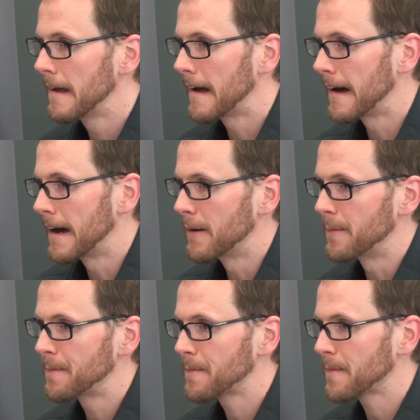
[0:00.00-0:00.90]

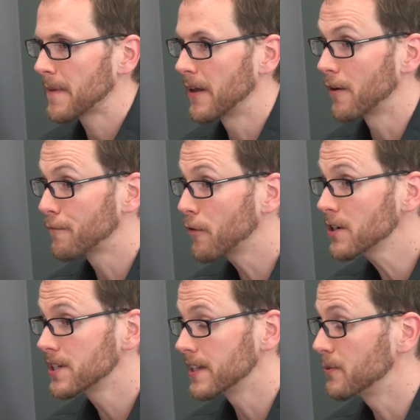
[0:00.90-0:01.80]
Um, and
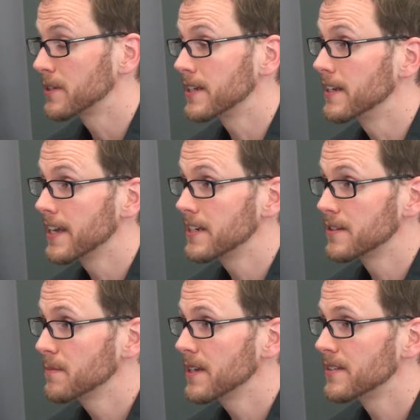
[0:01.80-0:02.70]
unfortunately, what
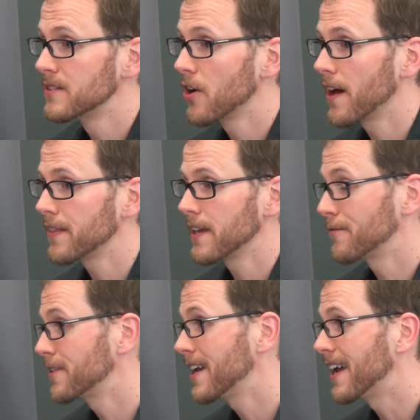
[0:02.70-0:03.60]
engages me is not the
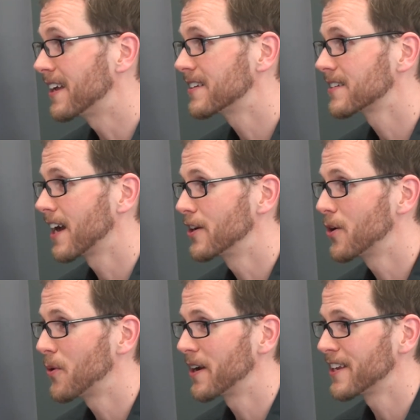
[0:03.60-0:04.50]
everyday. I
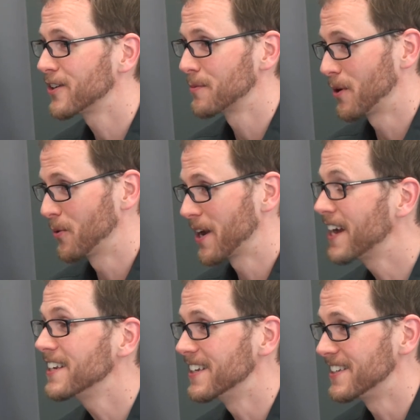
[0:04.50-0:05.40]
don't want to hear about what
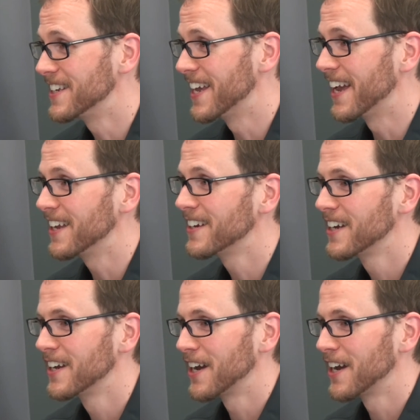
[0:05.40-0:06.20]
I did today.